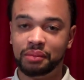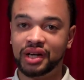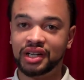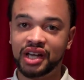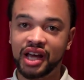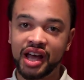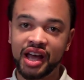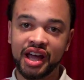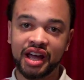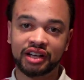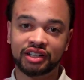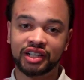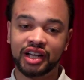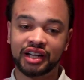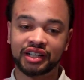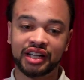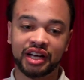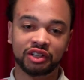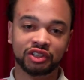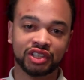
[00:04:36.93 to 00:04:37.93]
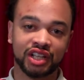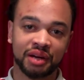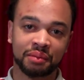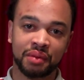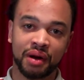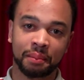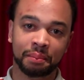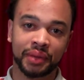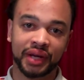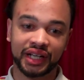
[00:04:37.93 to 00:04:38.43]
My dad, like, that was like
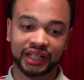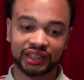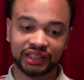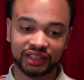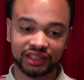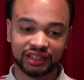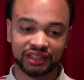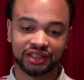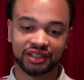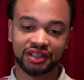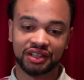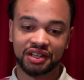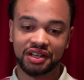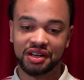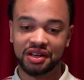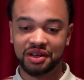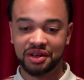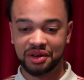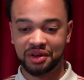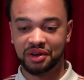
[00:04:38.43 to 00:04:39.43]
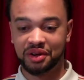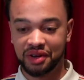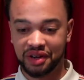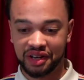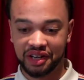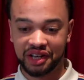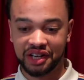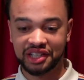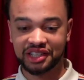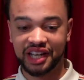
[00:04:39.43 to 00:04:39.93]
my biggest.
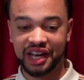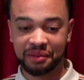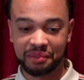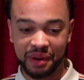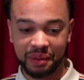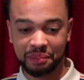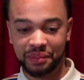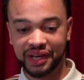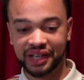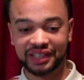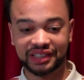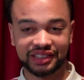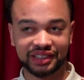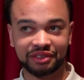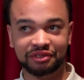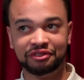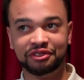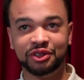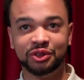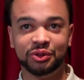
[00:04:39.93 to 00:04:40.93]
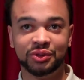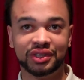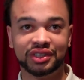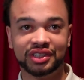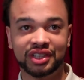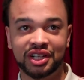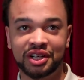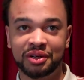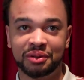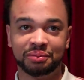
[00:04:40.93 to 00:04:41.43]
He's like my biggest
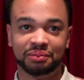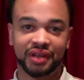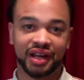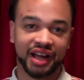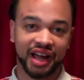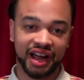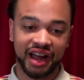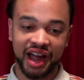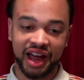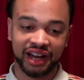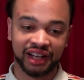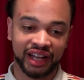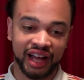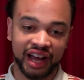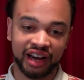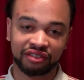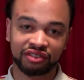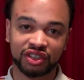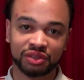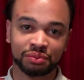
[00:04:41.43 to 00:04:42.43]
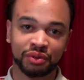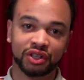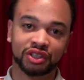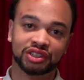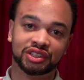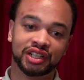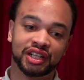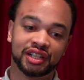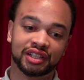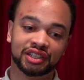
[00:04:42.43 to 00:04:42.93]
influence. Like, I got a lot of his
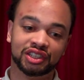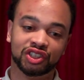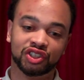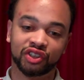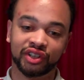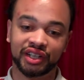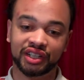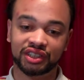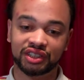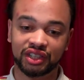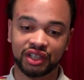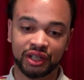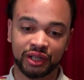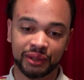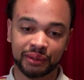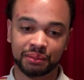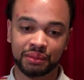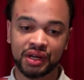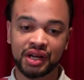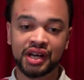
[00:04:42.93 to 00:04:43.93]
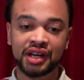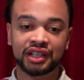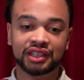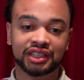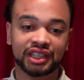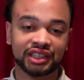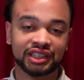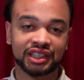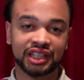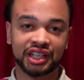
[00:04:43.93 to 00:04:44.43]
personality traits.
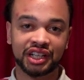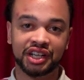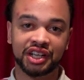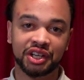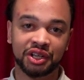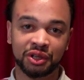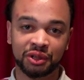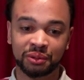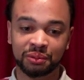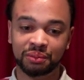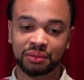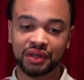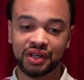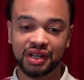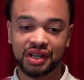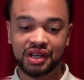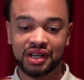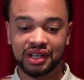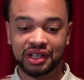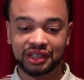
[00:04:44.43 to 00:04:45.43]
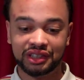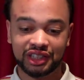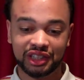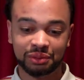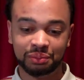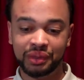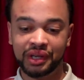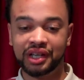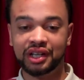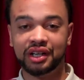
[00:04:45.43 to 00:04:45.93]
Just seeing him,
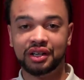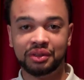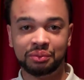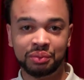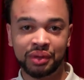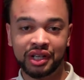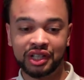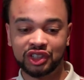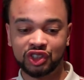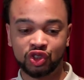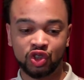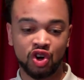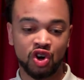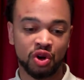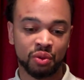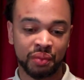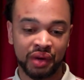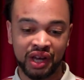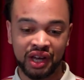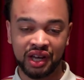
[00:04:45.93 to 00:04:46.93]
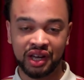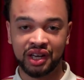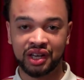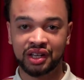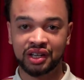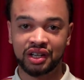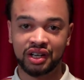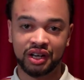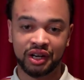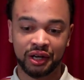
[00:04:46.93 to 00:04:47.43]
just being a strong
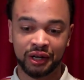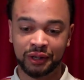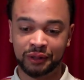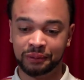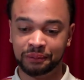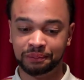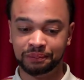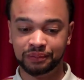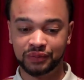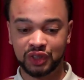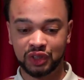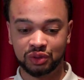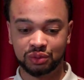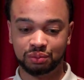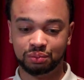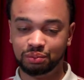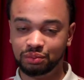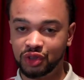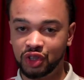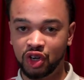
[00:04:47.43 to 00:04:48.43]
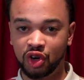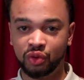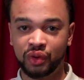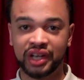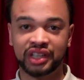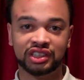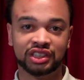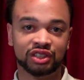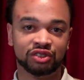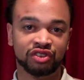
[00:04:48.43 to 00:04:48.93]
man. Just, you know,
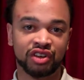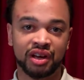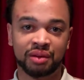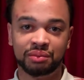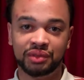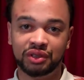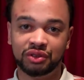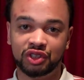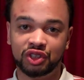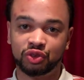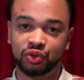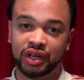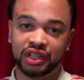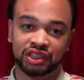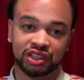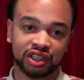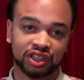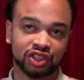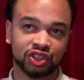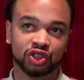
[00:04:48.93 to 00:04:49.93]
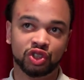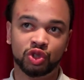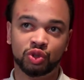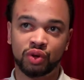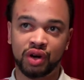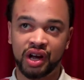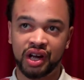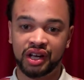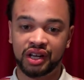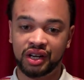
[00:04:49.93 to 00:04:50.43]
raising his family, just raising us to do
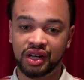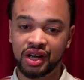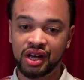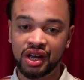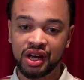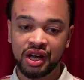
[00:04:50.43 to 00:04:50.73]
right.